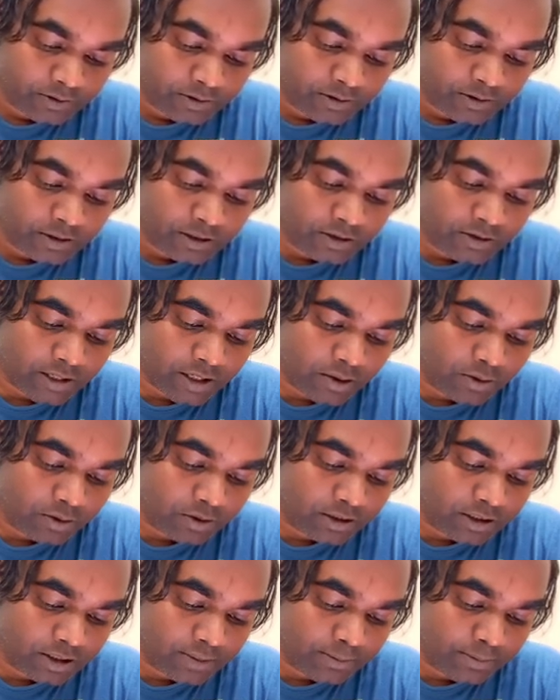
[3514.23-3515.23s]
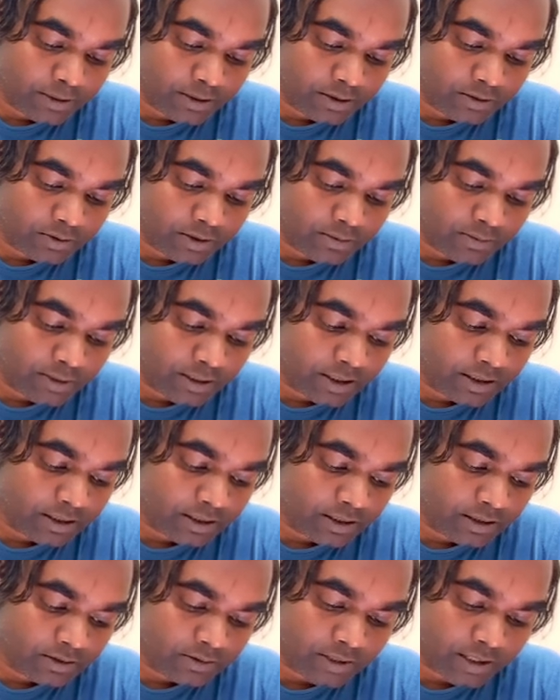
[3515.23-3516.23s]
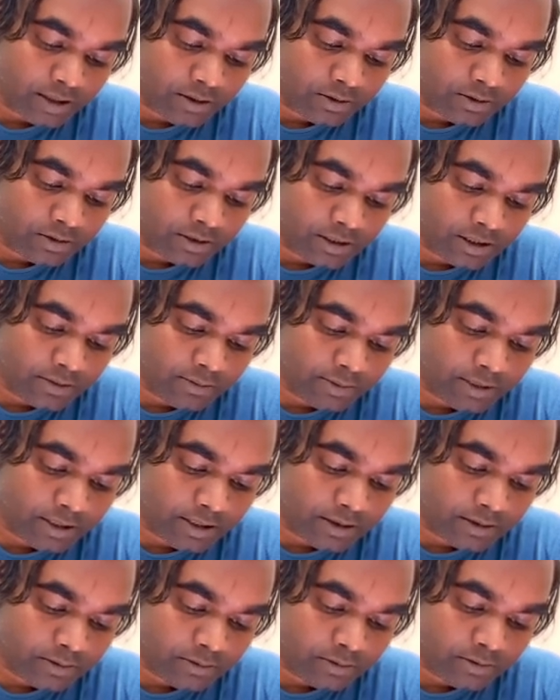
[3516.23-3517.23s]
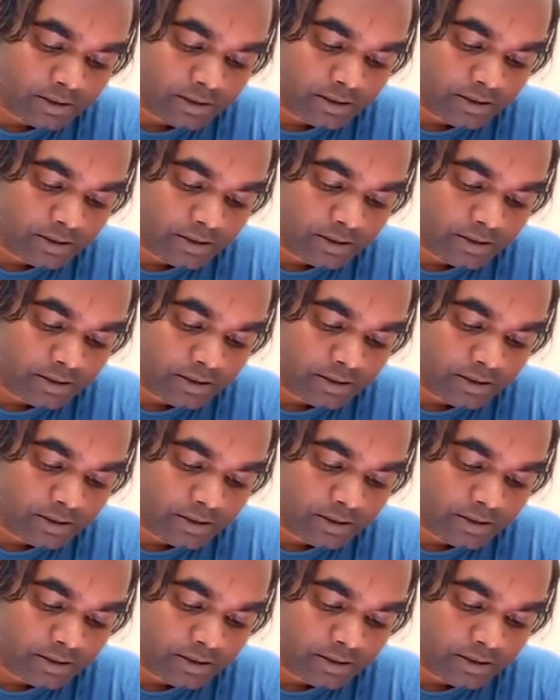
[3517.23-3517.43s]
square root 3 plus 1 by square root 3 minus 1,